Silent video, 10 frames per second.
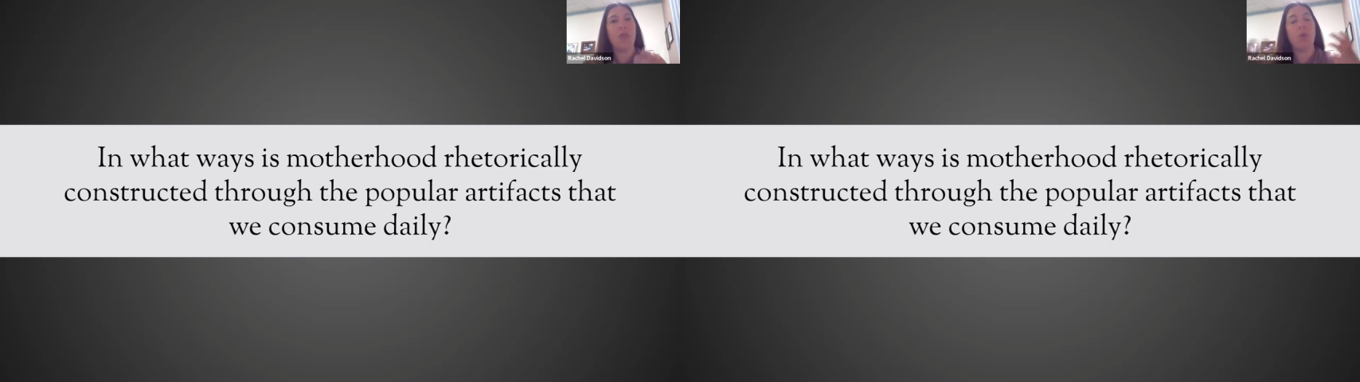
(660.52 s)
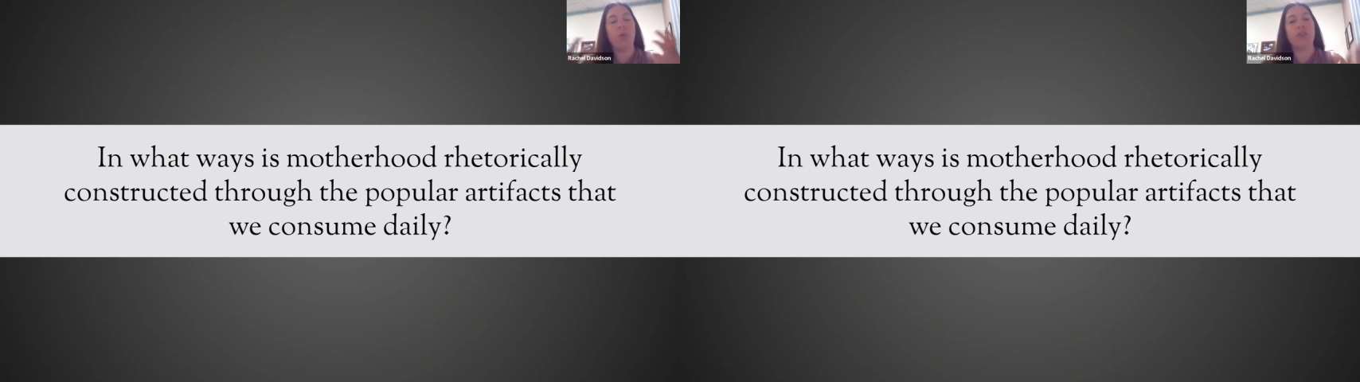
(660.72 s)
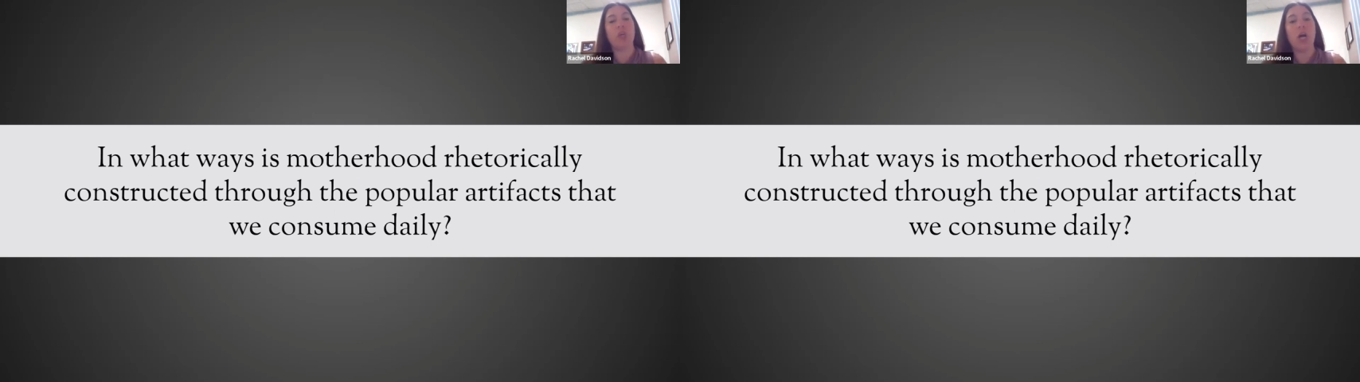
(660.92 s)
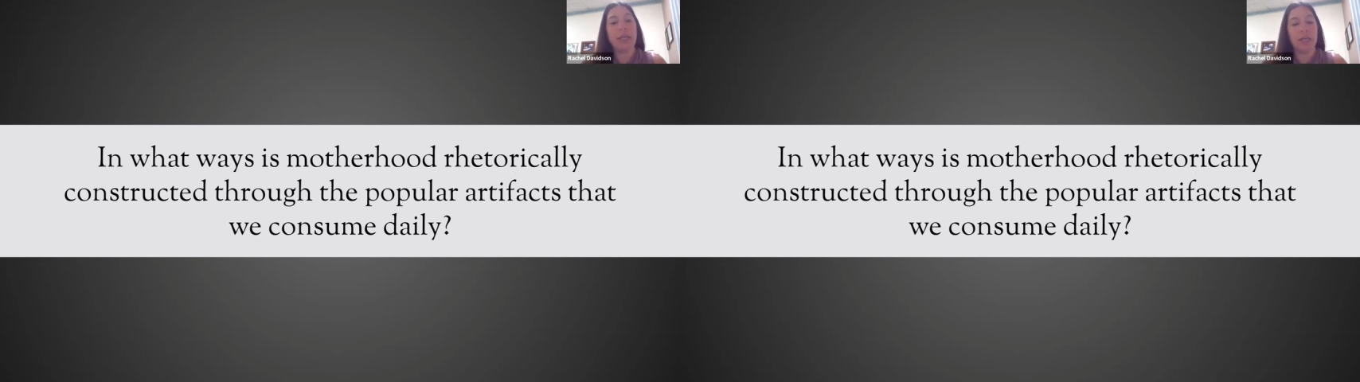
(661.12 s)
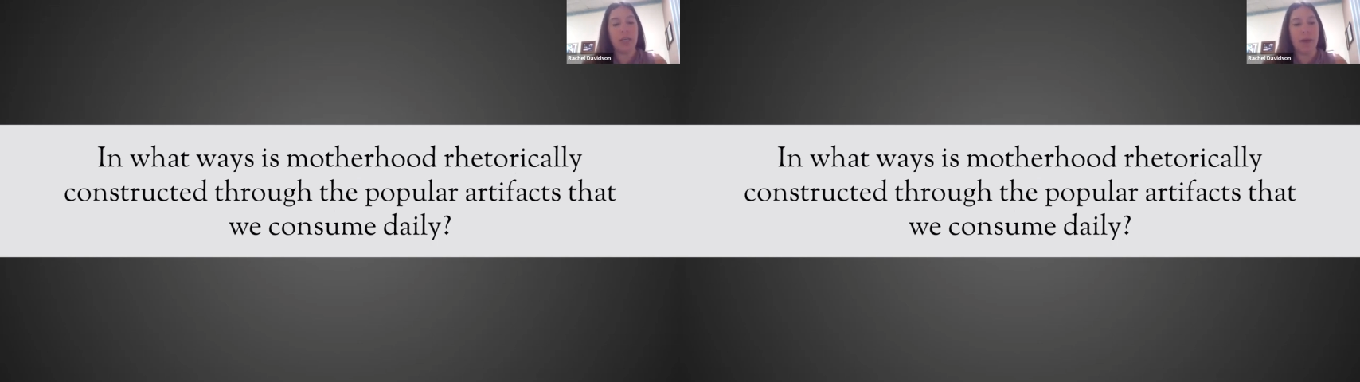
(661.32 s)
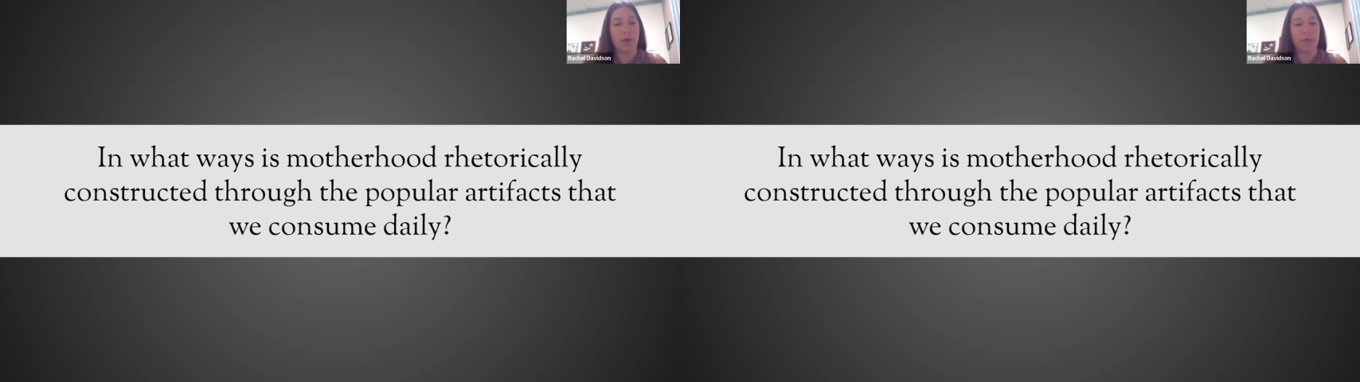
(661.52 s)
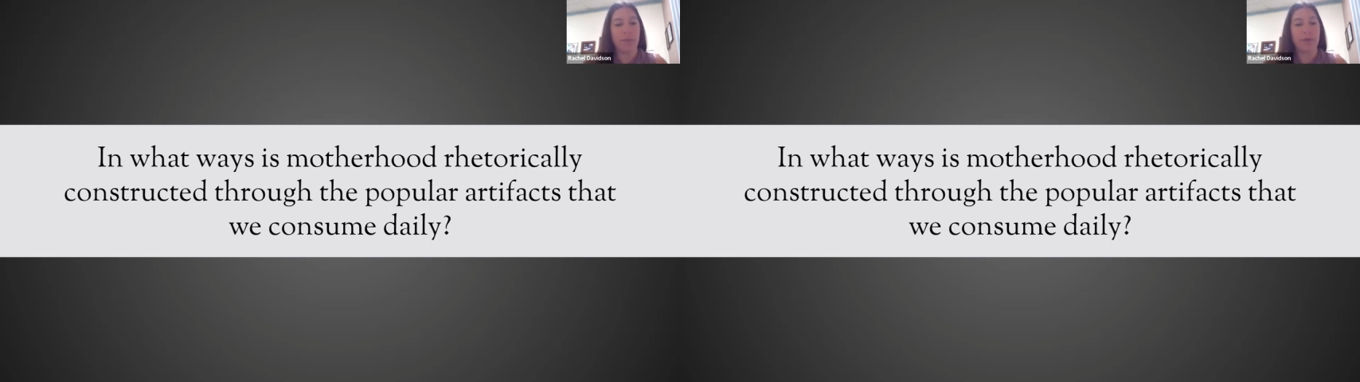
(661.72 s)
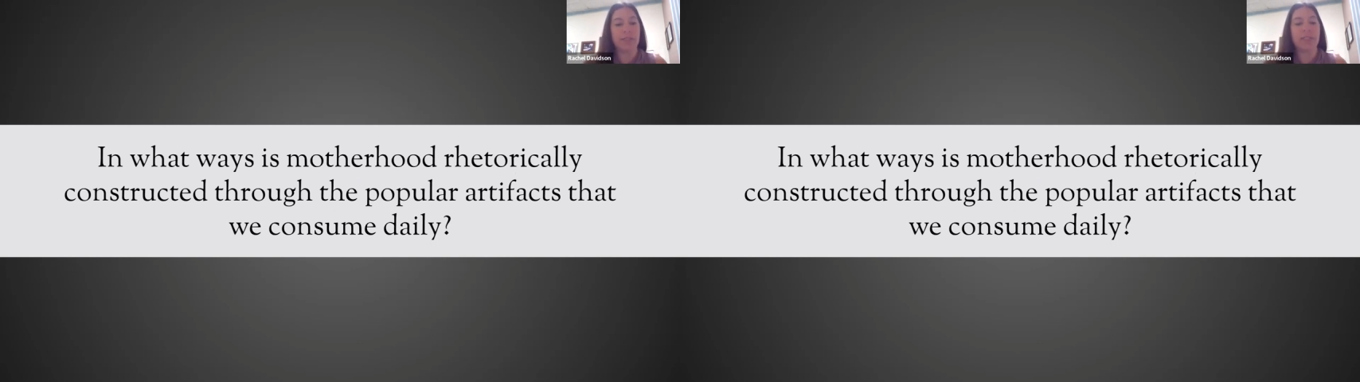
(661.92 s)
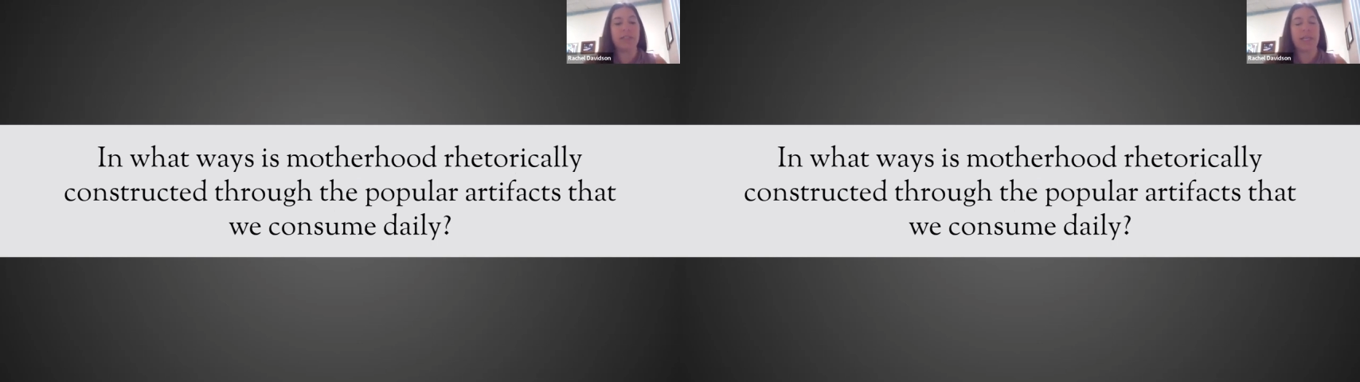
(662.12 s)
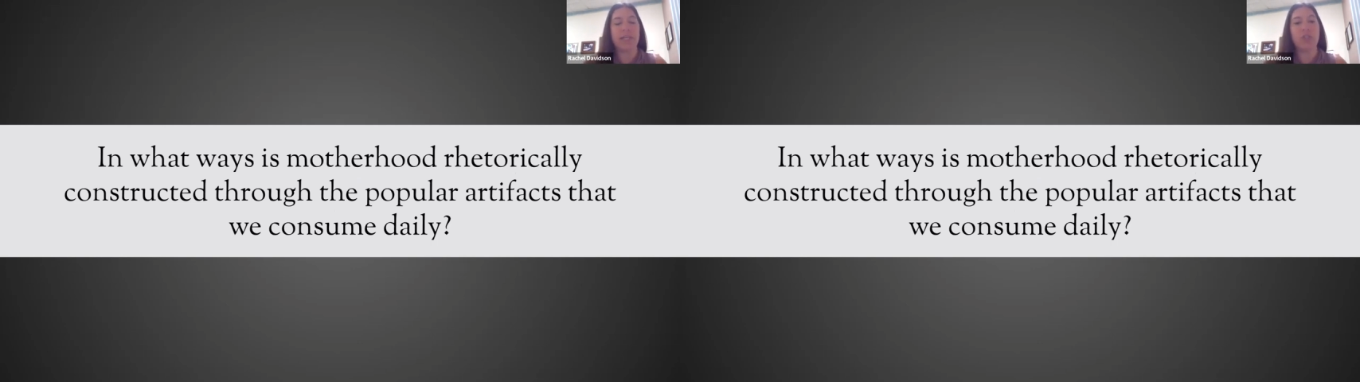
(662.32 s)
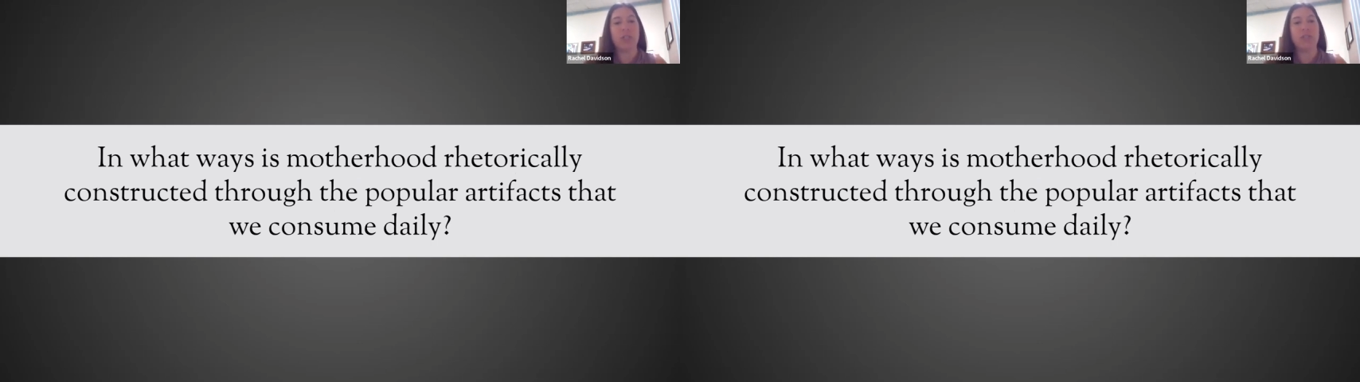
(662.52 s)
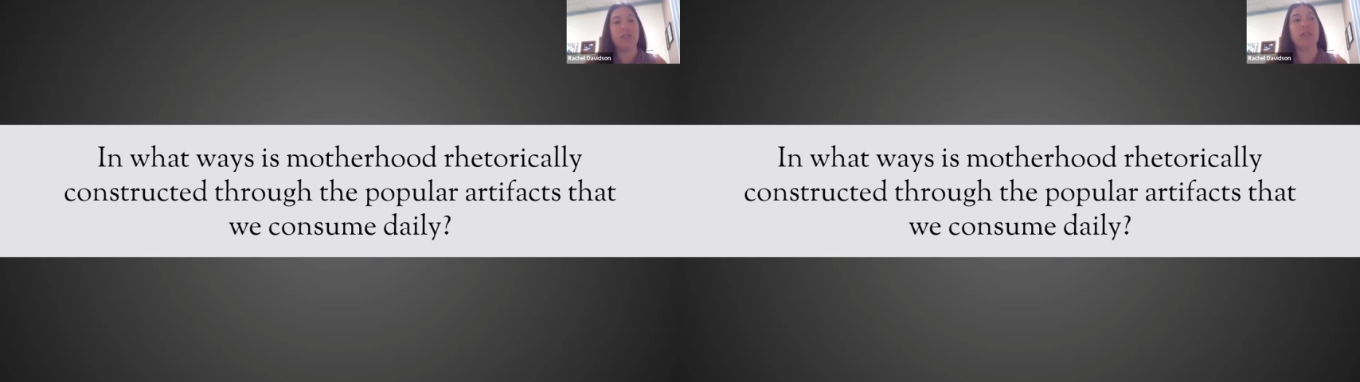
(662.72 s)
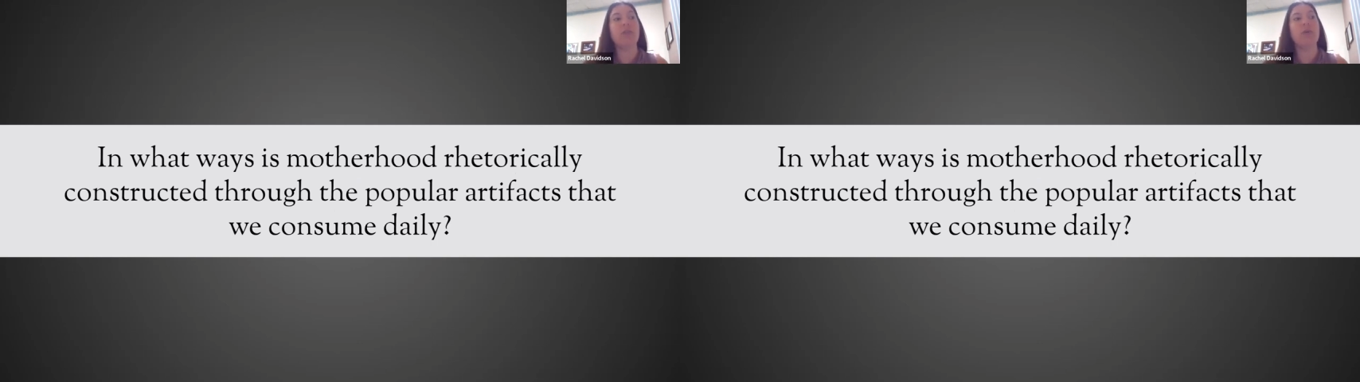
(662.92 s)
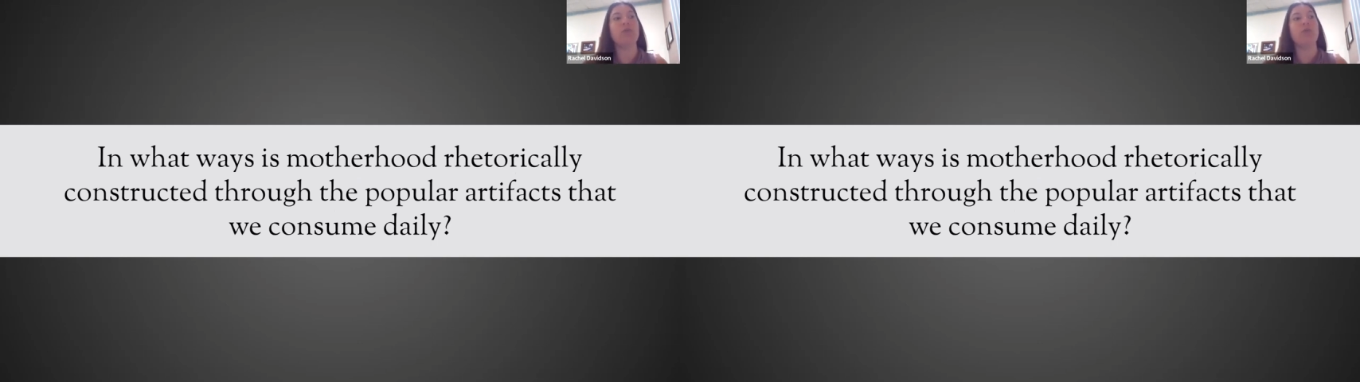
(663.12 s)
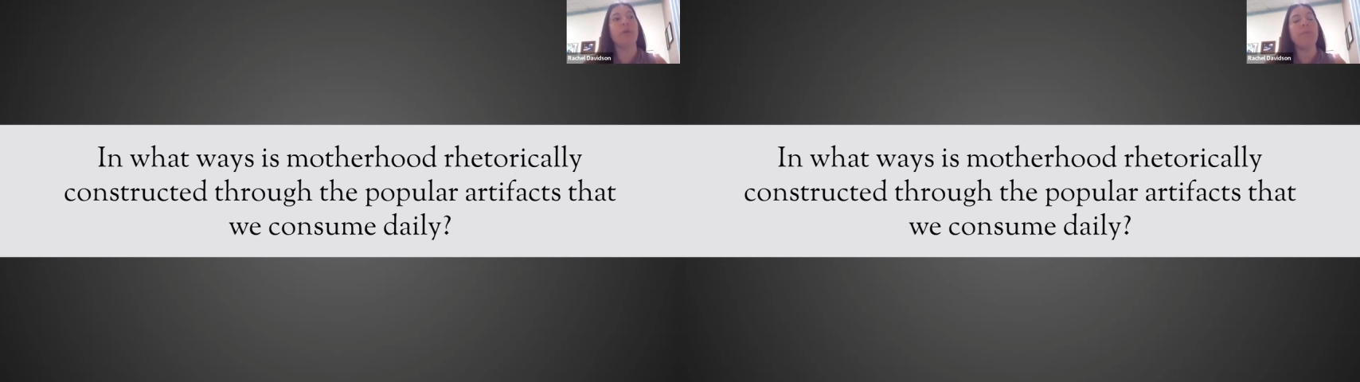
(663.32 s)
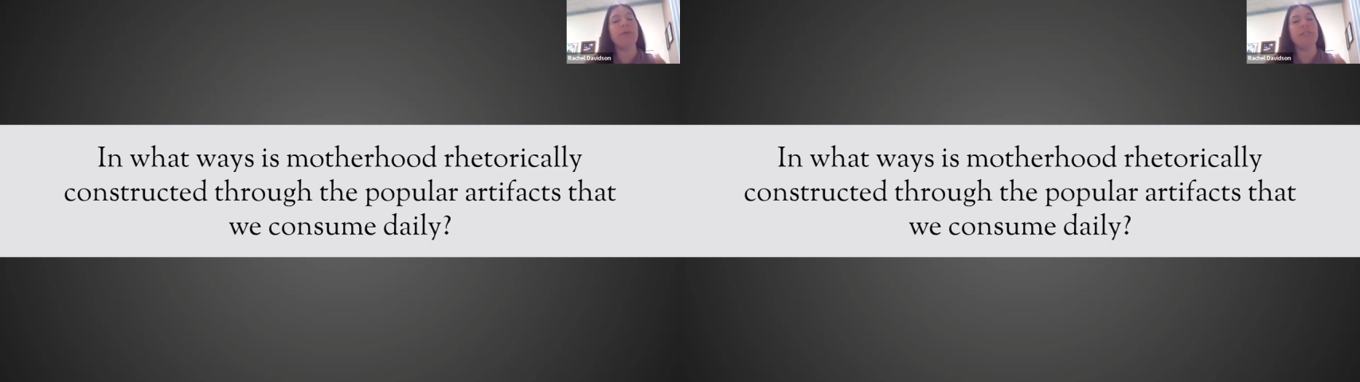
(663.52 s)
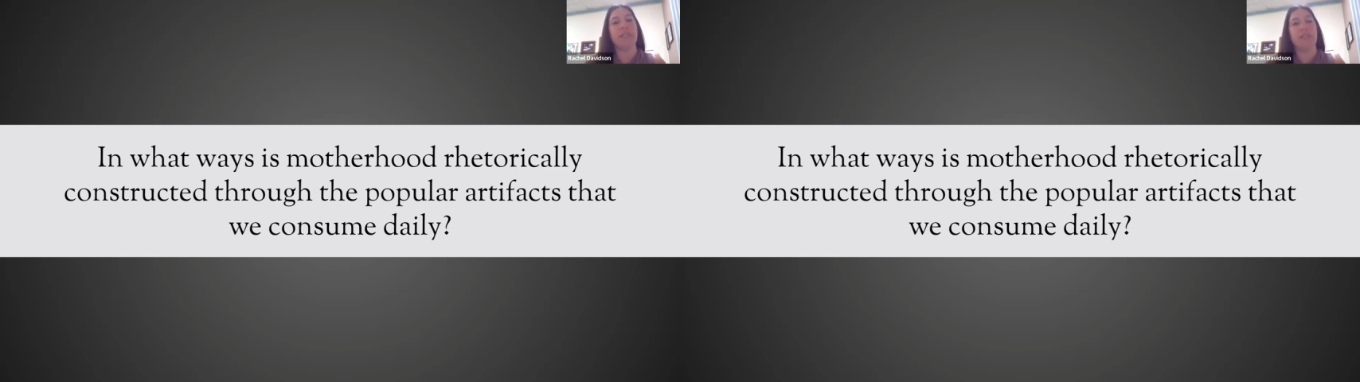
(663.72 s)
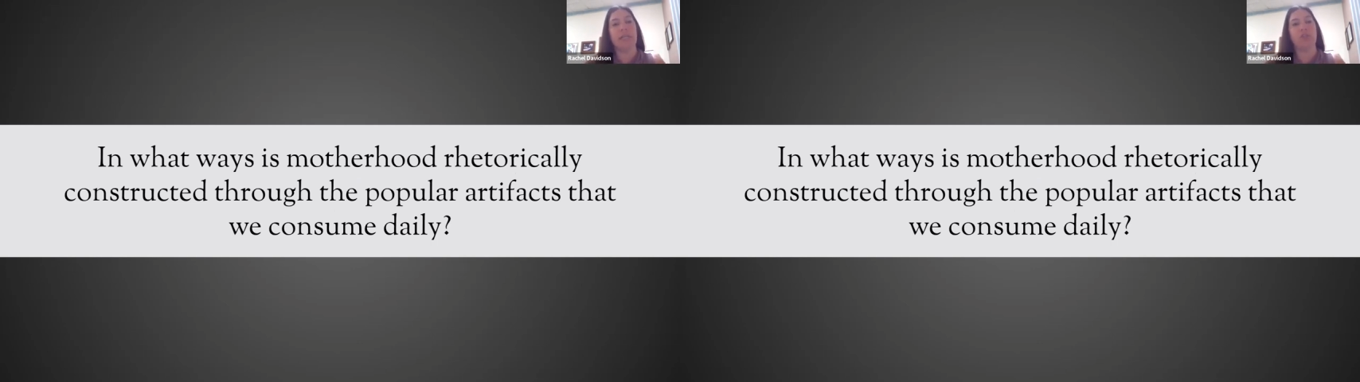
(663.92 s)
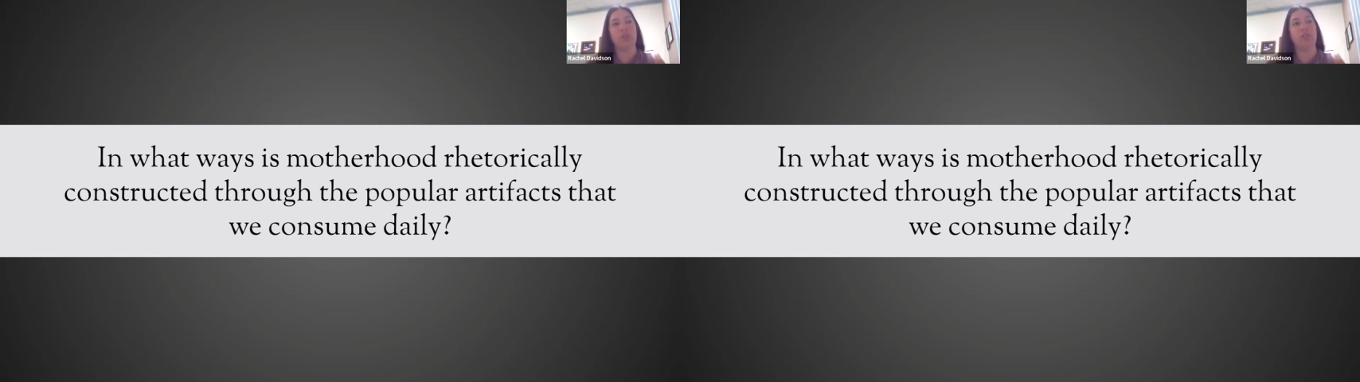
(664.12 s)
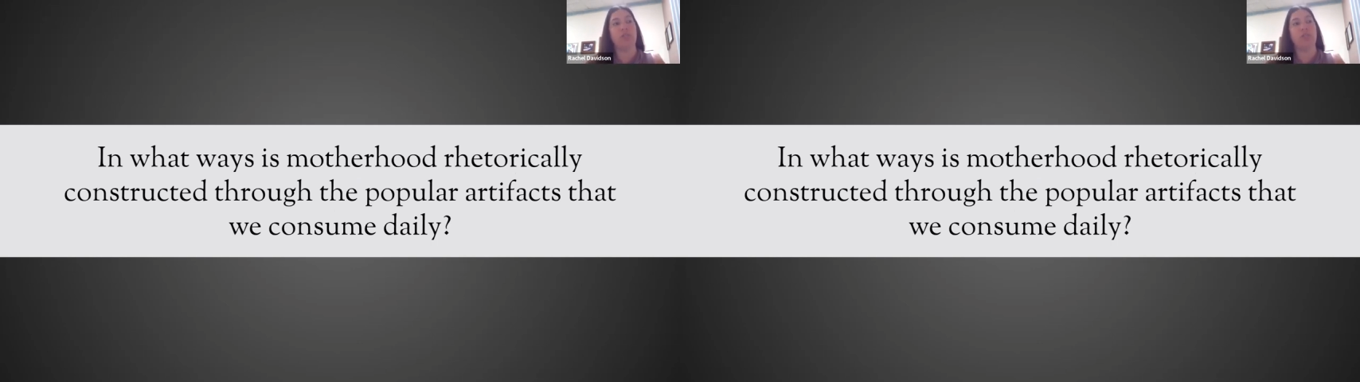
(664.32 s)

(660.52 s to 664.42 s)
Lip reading: No face is visible, so there are no lips to read.